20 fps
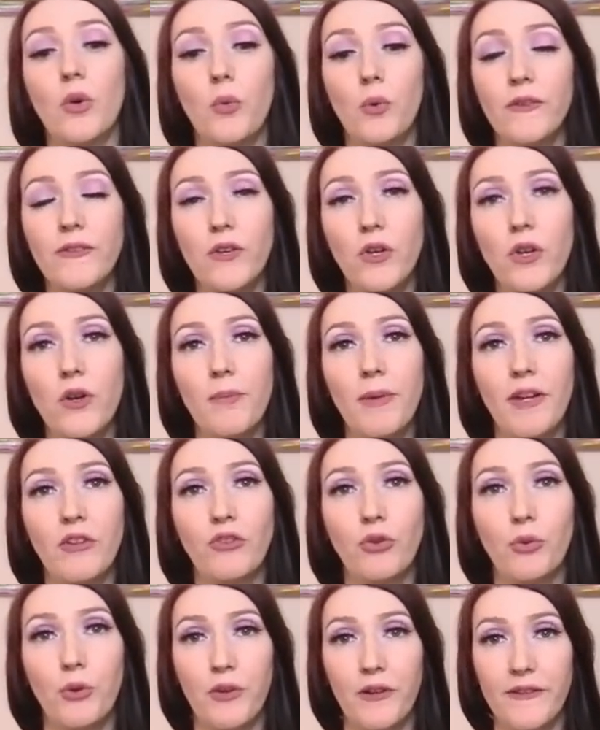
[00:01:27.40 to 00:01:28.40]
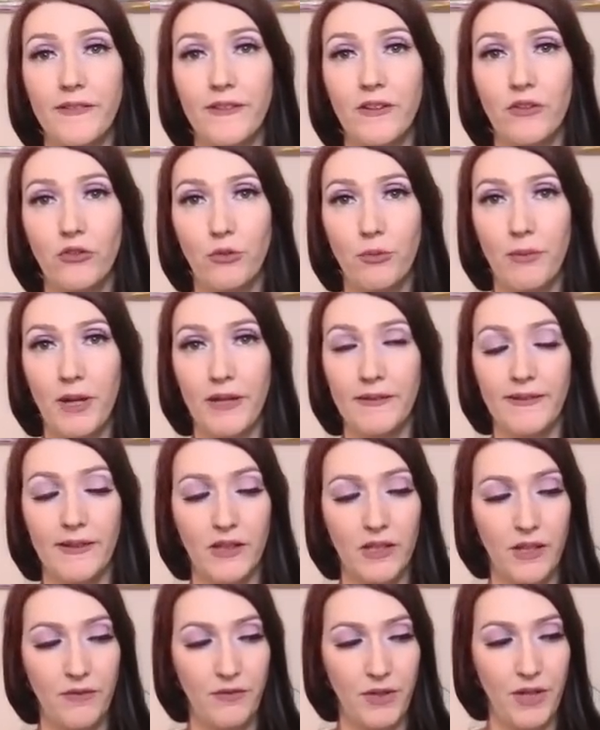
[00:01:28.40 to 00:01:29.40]
What's going on my Taurus's
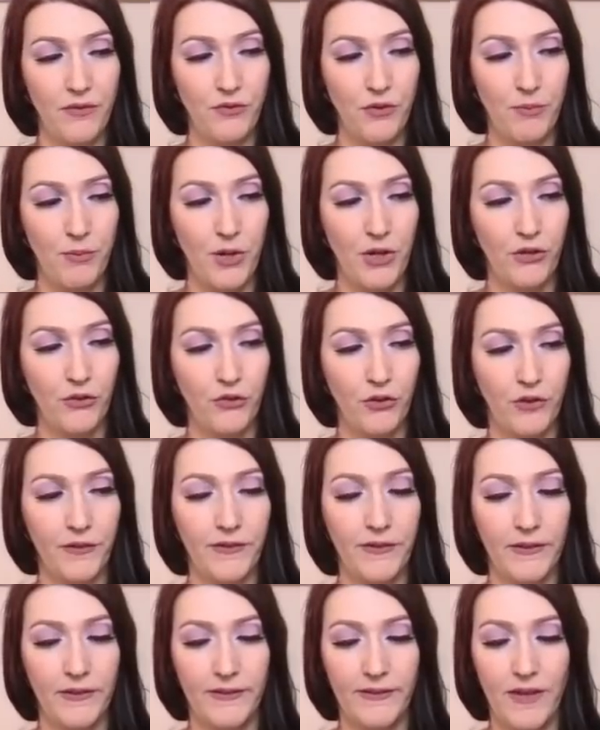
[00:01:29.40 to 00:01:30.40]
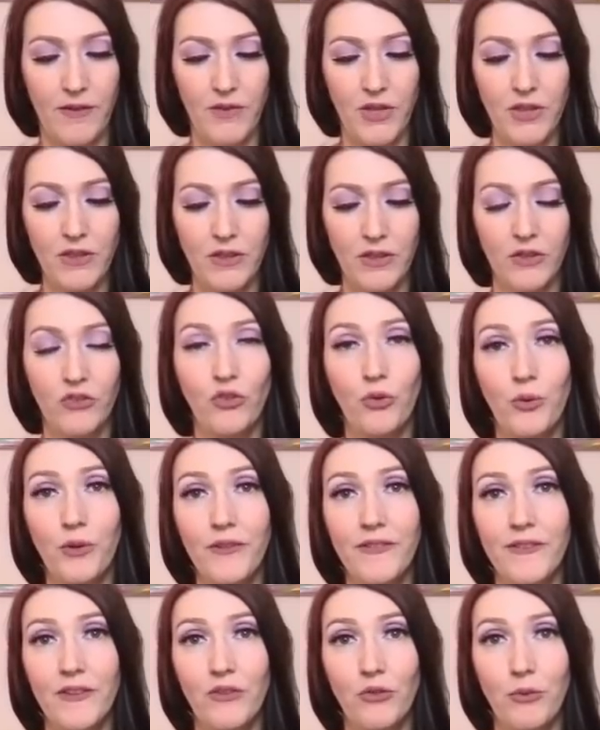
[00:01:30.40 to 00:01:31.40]
romantic love life from March 1st to 7th?
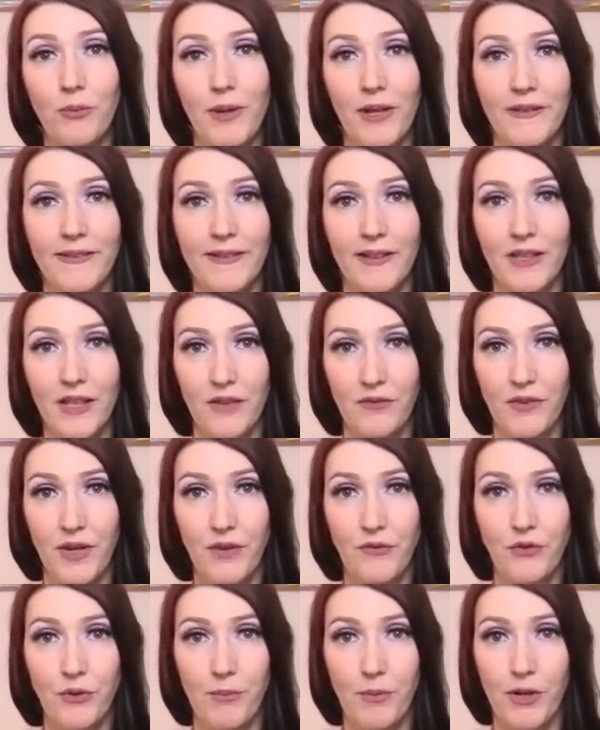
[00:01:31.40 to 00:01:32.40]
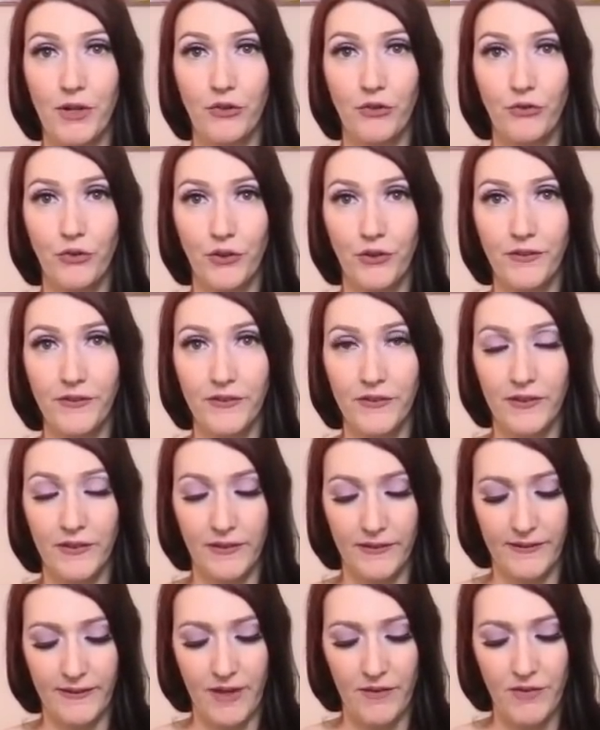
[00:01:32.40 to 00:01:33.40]
Taurus's romantic love life from March 1st to
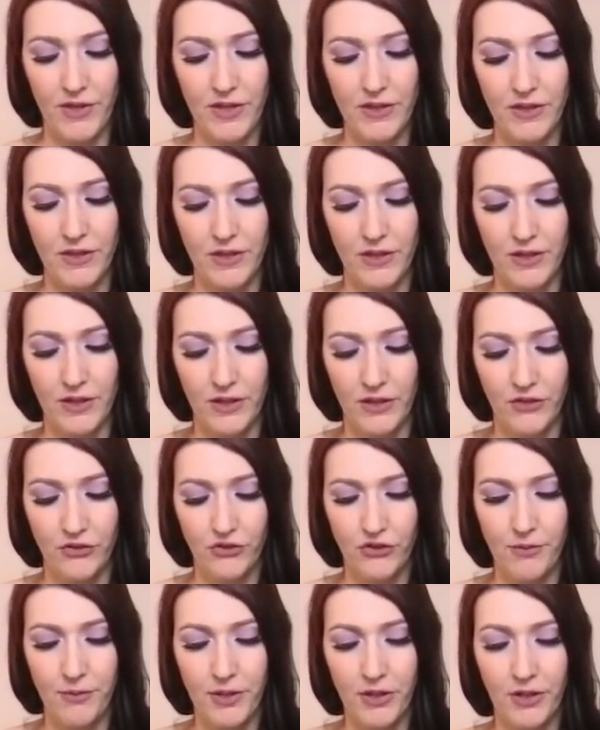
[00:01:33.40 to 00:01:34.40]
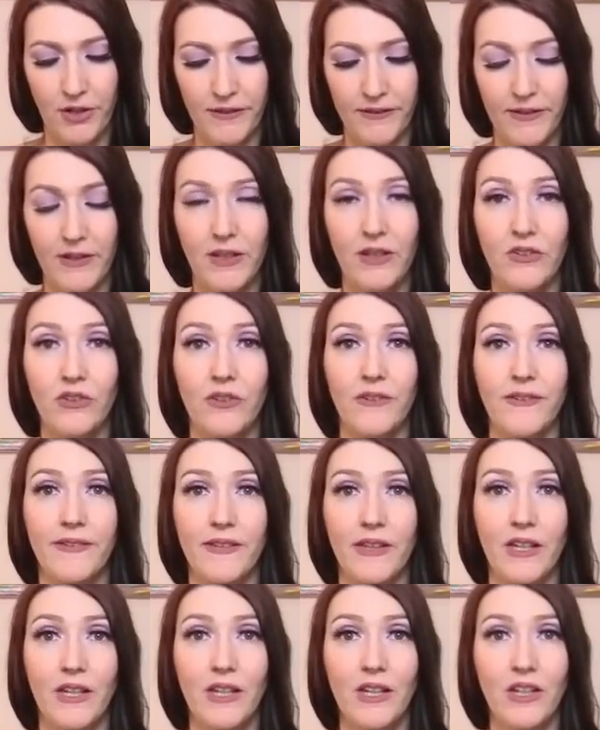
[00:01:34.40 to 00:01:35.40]
the 7th. Show me the cards I need to
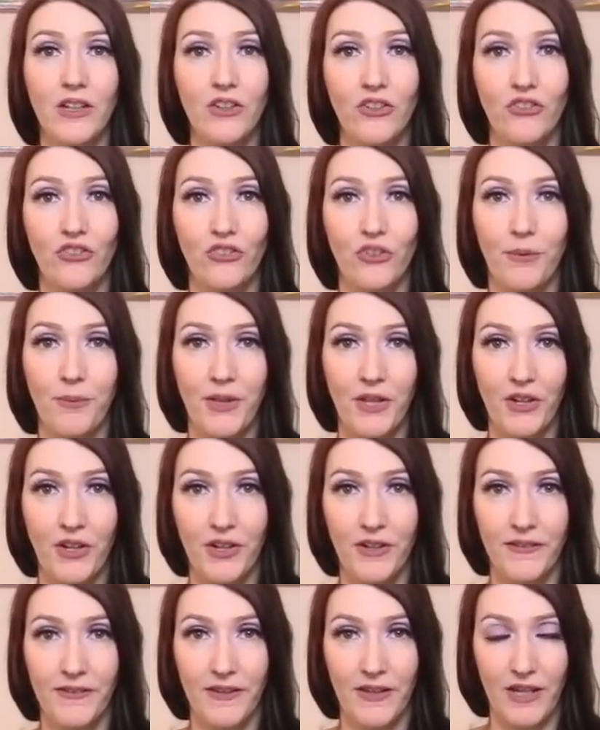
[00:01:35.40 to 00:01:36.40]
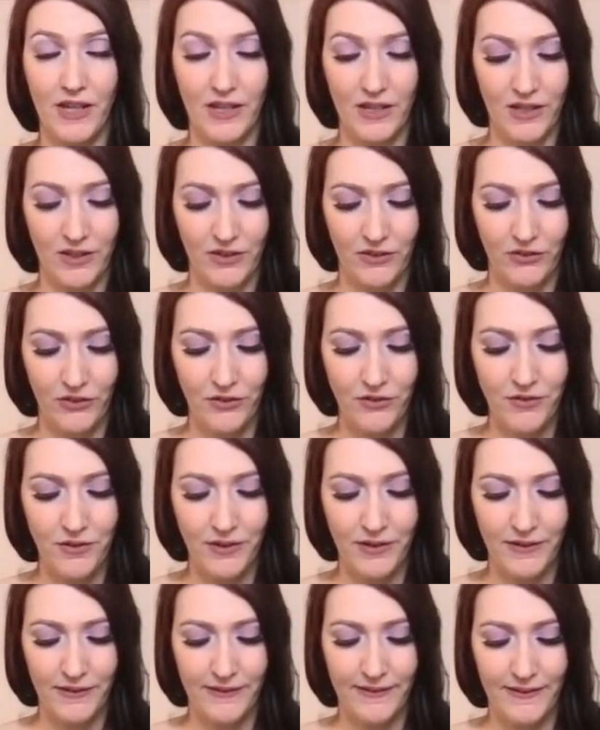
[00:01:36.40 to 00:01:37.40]
see. Show me the cards I need
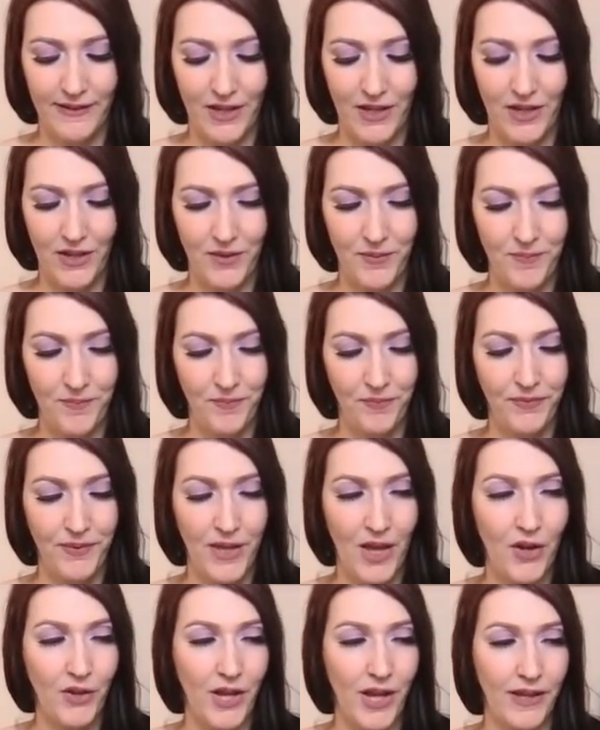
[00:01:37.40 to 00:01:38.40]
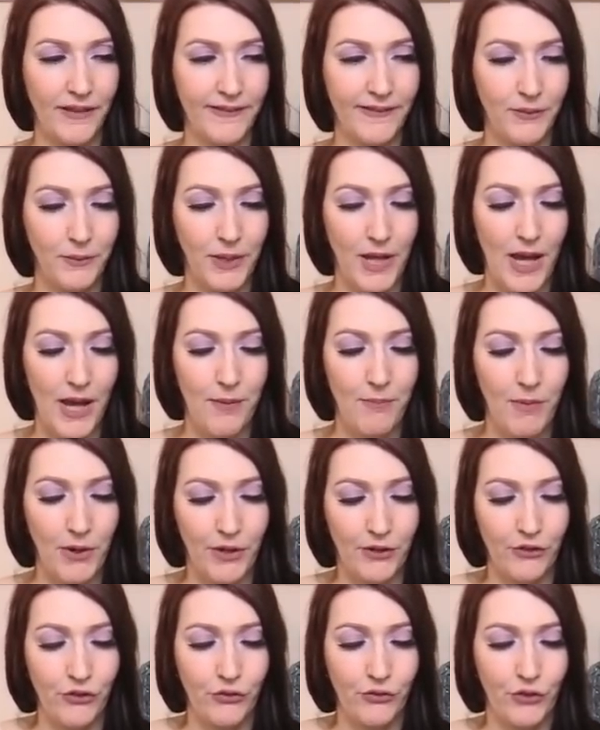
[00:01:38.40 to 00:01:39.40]
to see. Okay, so we got
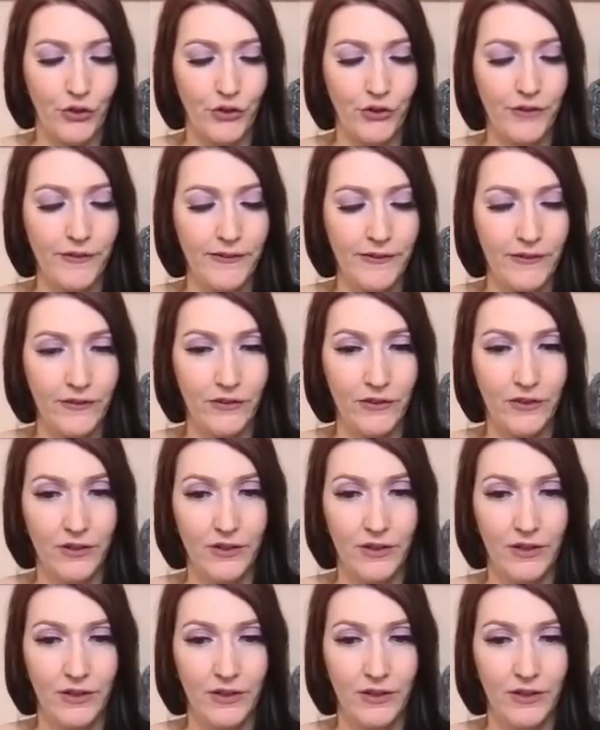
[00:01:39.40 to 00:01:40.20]
March 1st,